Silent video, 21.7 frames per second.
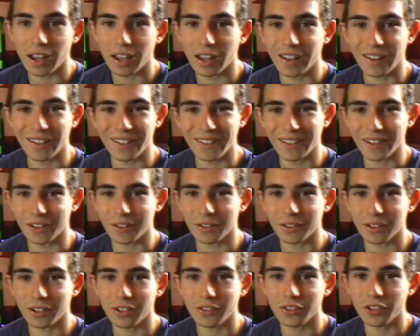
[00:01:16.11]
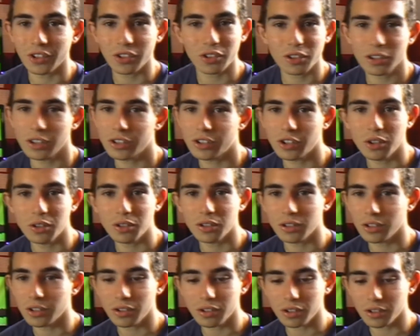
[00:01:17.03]
you know, you've just got
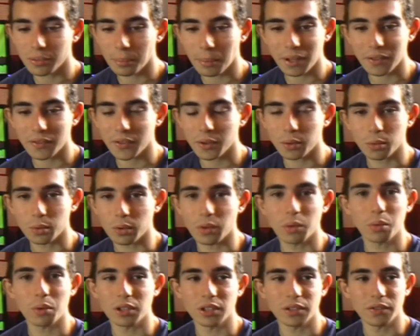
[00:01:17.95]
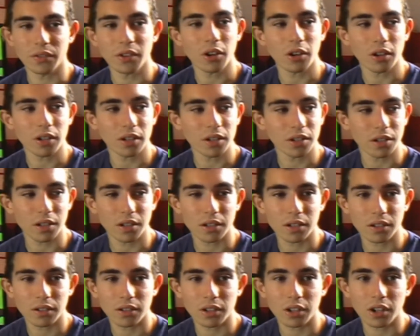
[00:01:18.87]
to make films with what you've got. You know,
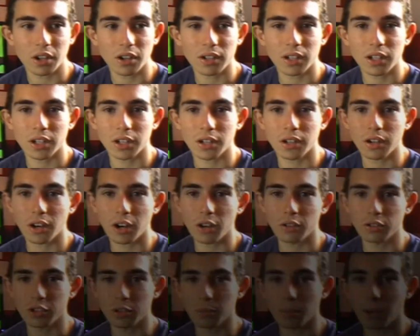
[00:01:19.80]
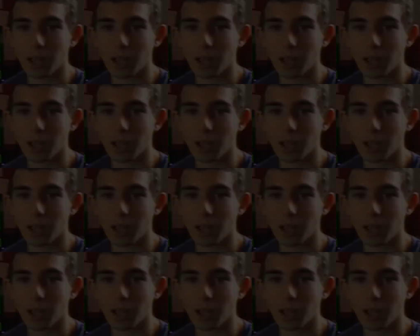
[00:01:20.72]
you can't let it hold you